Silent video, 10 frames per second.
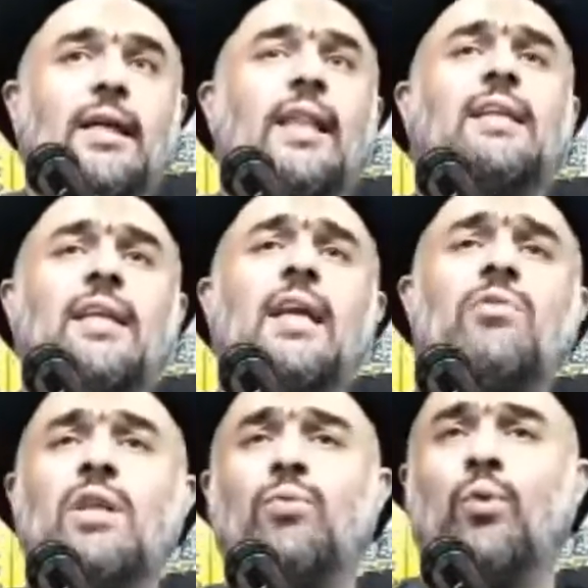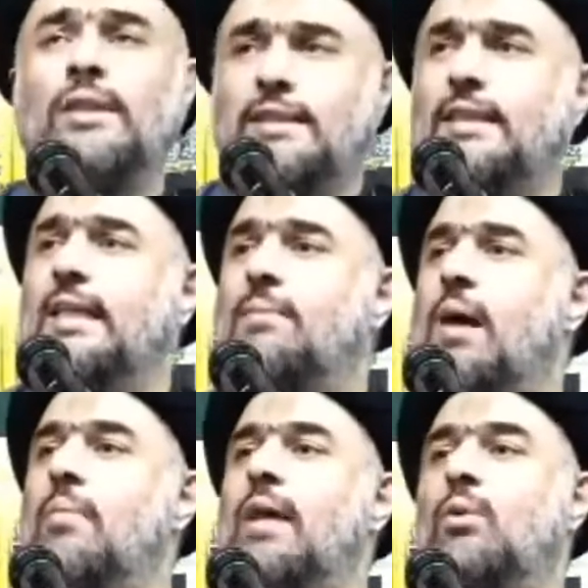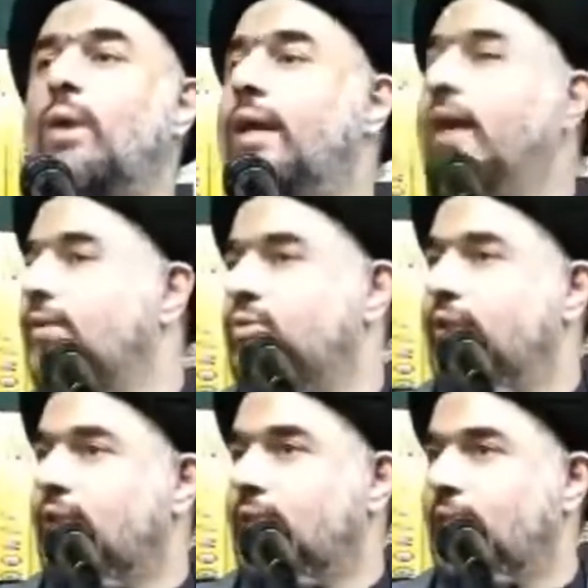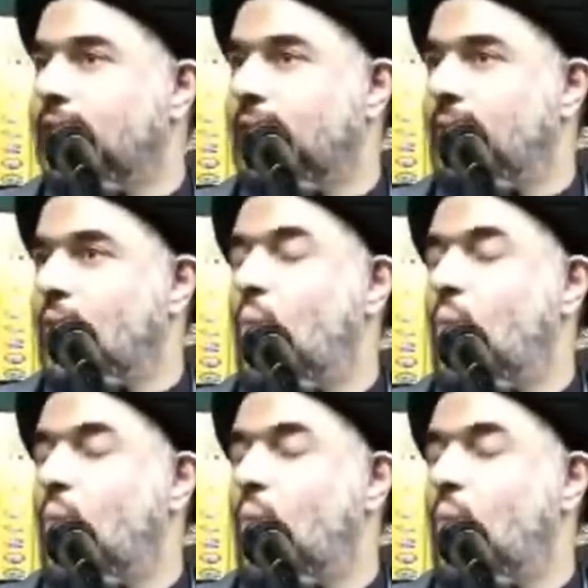that even if we see Imam al-Mahdi, we cannot recognize him.